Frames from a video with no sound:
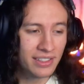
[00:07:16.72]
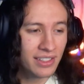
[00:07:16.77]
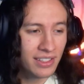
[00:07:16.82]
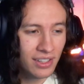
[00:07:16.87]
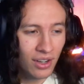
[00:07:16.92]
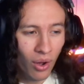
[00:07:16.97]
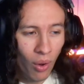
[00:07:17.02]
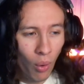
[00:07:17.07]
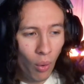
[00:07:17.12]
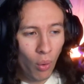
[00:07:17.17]

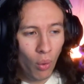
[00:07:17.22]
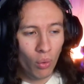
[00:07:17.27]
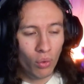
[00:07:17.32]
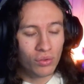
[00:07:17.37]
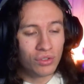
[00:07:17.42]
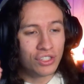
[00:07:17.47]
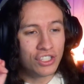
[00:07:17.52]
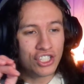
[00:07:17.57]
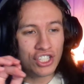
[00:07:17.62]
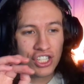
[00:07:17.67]
a
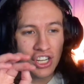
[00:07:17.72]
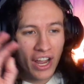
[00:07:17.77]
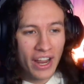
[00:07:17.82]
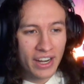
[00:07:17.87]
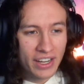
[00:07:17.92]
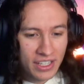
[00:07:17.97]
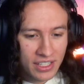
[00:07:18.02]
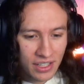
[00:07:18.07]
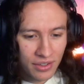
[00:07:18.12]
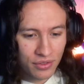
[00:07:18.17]
whole
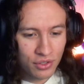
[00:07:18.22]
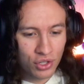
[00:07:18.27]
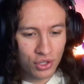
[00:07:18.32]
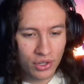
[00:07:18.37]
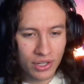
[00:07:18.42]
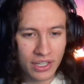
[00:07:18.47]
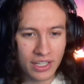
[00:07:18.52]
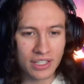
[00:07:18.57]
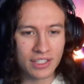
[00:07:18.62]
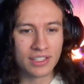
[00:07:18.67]
genus of
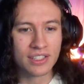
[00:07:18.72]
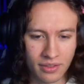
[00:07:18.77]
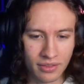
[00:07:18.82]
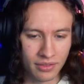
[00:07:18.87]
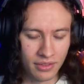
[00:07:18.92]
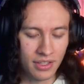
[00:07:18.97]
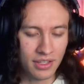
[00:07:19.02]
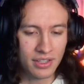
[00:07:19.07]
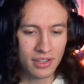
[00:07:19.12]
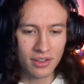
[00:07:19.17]
trees.
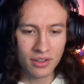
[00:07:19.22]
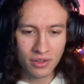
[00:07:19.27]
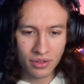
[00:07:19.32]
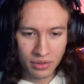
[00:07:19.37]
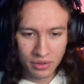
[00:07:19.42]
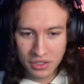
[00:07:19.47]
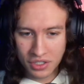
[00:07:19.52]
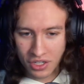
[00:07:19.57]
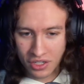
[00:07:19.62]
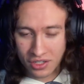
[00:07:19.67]
This
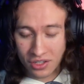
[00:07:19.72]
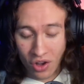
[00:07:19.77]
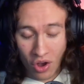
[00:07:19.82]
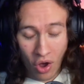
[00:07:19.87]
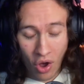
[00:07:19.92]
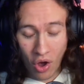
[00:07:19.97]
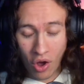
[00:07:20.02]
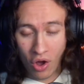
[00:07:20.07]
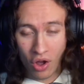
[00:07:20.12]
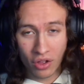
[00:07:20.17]
includes just
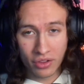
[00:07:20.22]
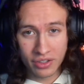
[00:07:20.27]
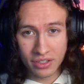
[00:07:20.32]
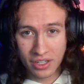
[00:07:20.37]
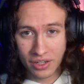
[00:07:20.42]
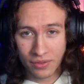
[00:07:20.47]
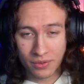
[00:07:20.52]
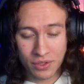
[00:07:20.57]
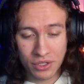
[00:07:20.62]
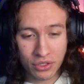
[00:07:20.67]
all the
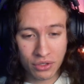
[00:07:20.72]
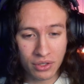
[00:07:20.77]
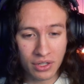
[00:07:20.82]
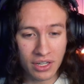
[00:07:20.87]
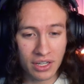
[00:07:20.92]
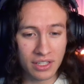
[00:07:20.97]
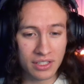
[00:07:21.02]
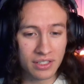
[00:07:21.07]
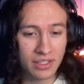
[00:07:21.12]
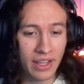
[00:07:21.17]
different
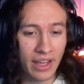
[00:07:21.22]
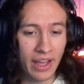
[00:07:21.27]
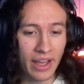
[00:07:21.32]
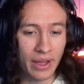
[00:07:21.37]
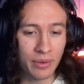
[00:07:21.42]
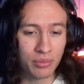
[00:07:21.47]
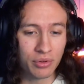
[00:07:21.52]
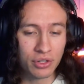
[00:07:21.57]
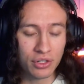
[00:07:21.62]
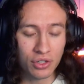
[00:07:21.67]
trees
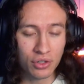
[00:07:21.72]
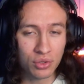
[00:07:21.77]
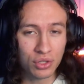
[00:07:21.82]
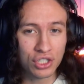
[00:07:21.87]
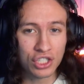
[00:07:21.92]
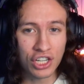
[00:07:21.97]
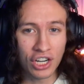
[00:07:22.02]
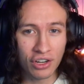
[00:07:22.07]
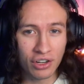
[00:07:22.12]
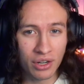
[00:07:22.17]
that produce
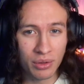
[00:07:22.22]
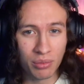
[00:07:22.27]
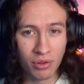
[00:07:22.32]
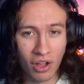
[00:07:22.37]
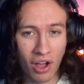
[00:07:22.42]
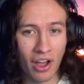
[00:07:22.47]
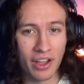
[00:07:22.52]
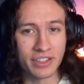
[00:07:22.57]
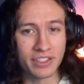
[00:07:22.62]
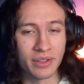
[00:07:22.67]
cherry
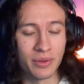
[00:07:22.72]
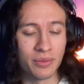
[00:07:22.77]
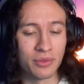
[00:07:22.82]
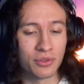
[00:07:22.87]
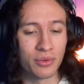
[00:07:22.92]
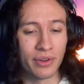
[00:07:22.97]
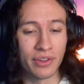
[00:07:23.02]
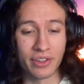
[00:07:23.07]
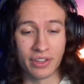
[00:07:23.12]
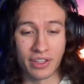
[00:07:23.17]
blossoms,
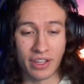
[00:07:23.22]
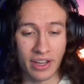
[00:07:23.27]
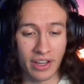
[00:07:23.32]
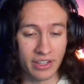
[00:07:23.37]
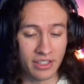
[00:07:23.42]
whether that's